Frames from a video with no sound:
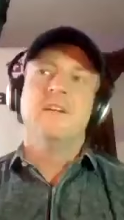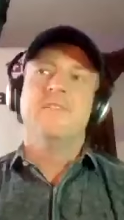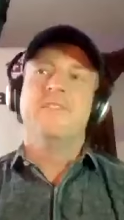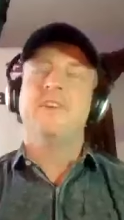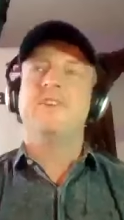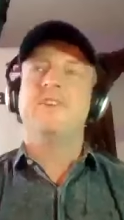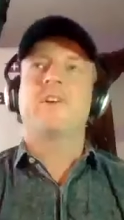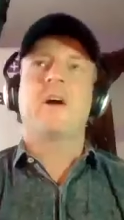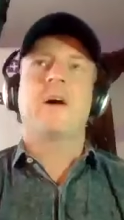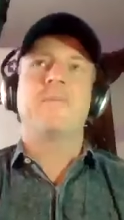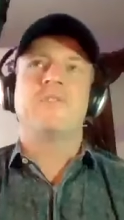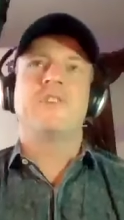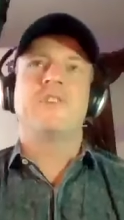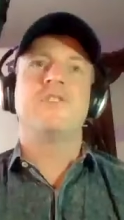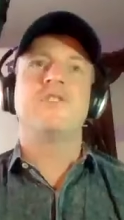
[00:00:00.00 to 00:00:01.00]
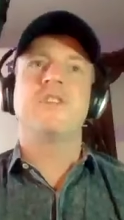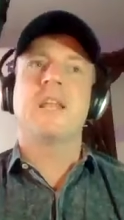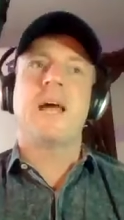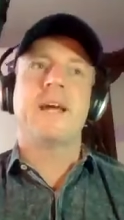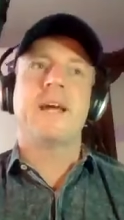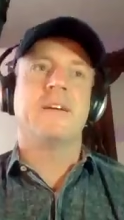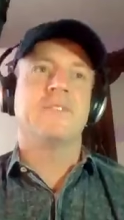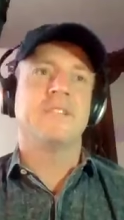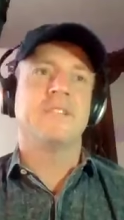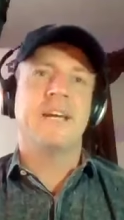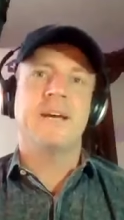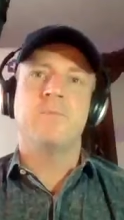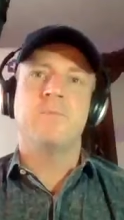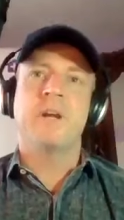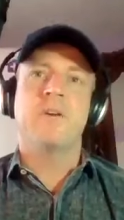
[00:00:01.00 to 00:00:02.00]
These are the conversations I like because
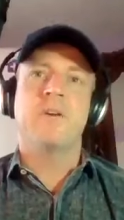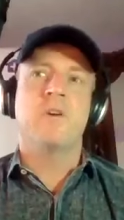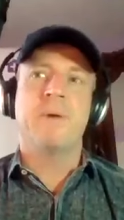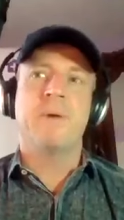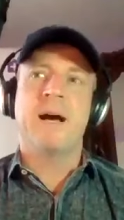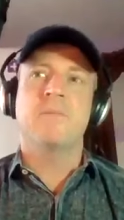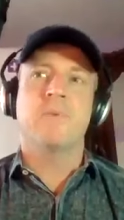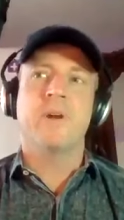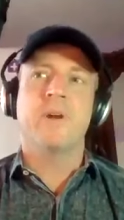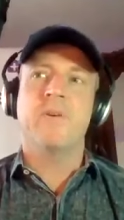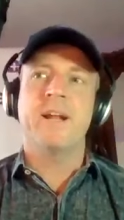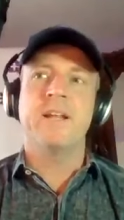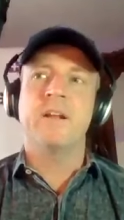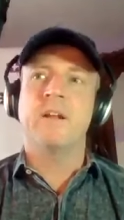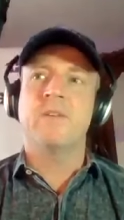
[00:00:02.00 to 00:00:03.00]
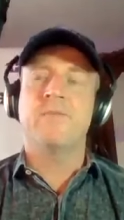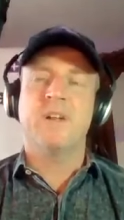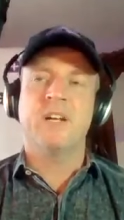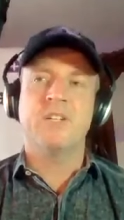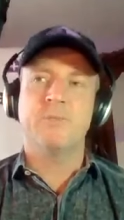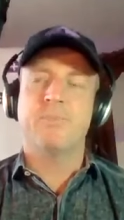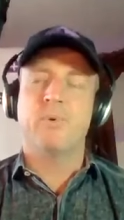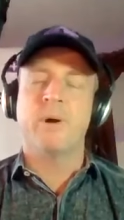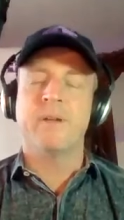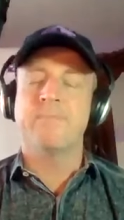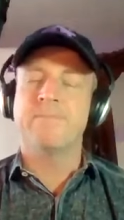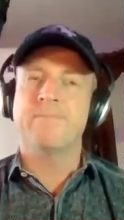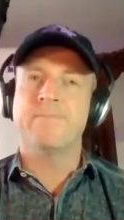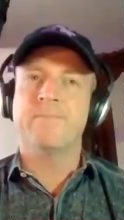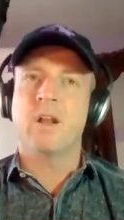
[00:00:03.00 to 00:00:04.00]
again, we are about we are at an inflection point.
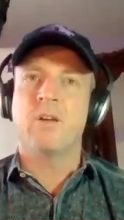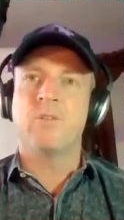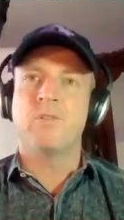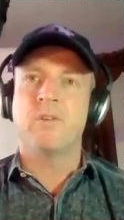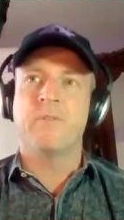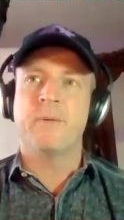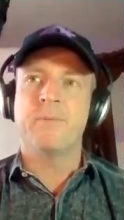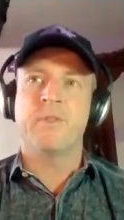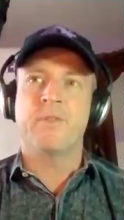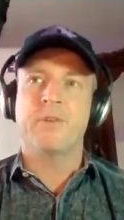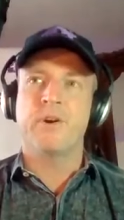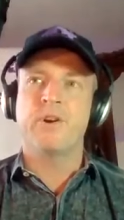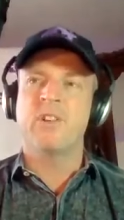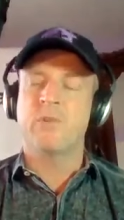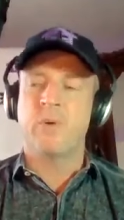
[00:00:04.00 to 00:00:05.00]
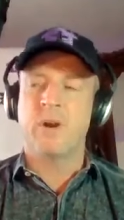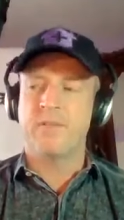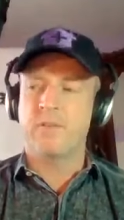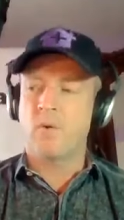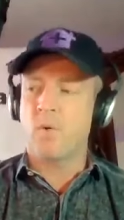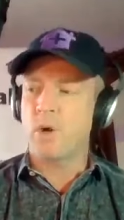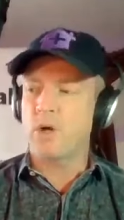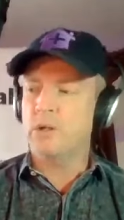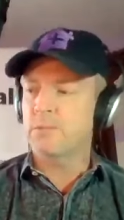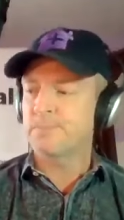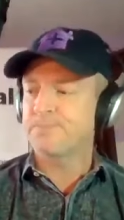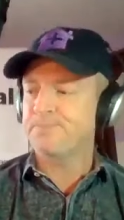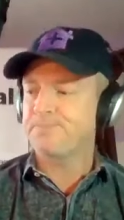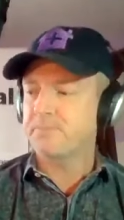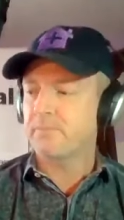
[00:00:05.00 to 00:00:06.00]
You know, November mm-hmm. 3rd is around the corner.
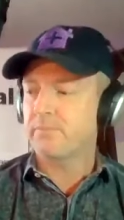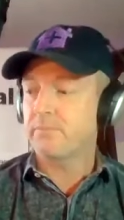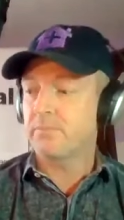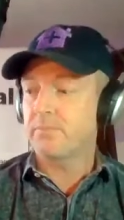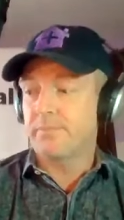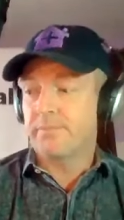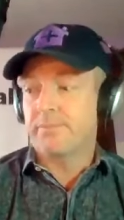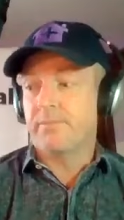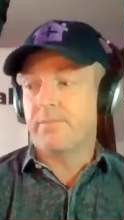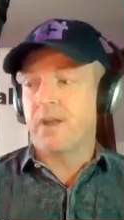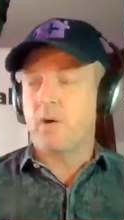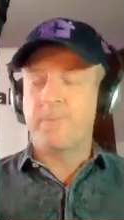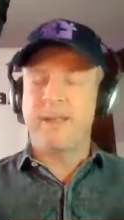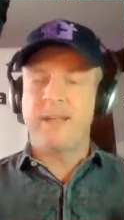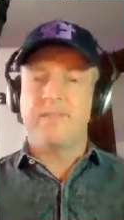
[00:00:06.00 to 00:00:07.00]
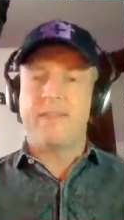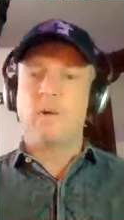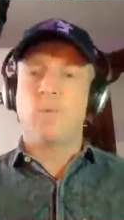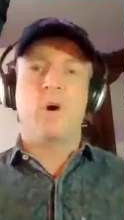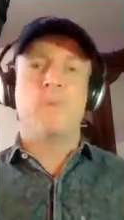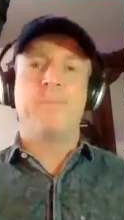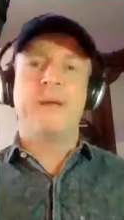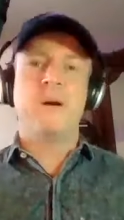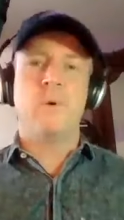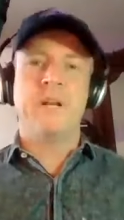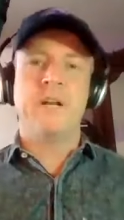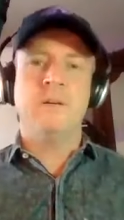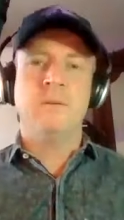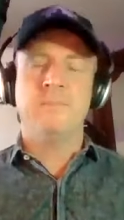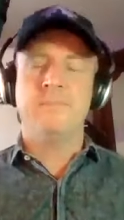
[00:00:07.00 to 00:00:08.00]
There'll be there will be a
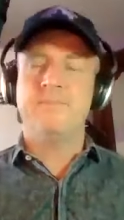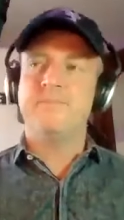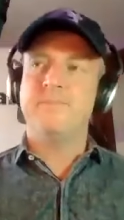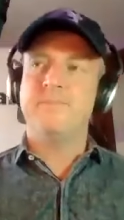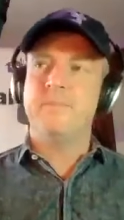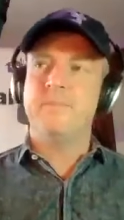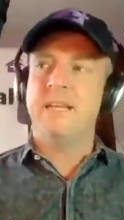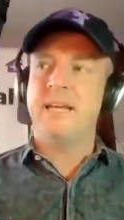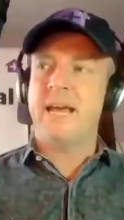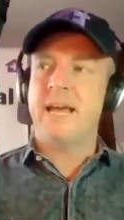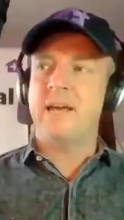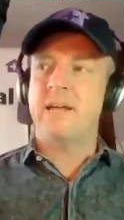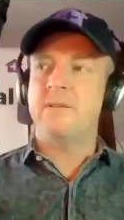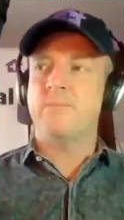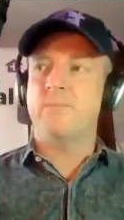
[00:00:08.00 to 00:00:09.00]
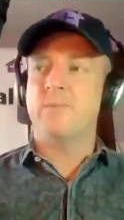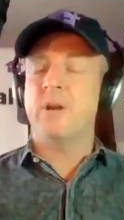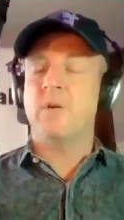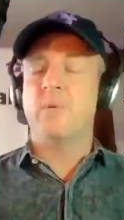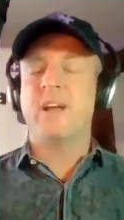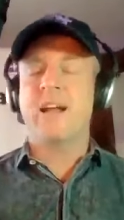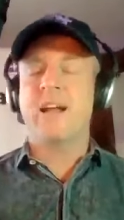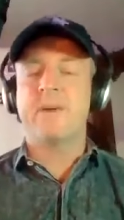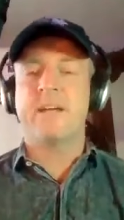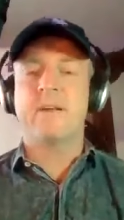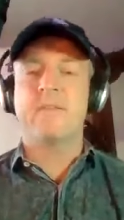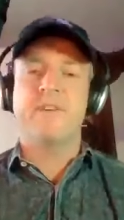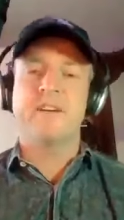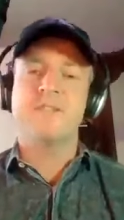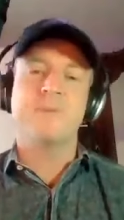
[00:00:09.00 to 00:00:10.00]
winner. And you know, we got to make
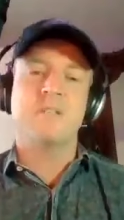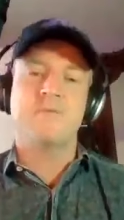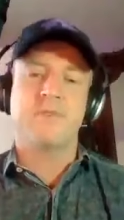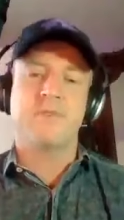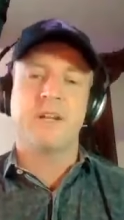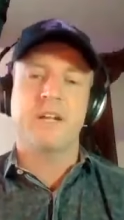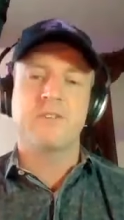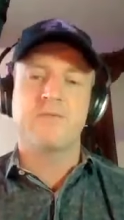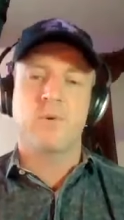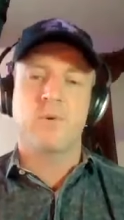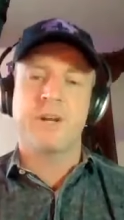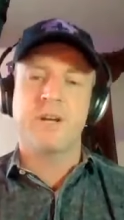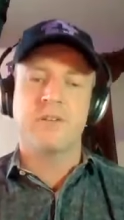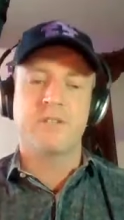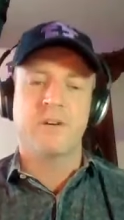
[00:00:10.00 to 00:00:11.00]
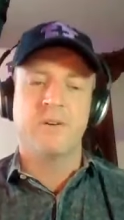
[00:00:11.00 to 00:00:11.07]
investments for the next four years.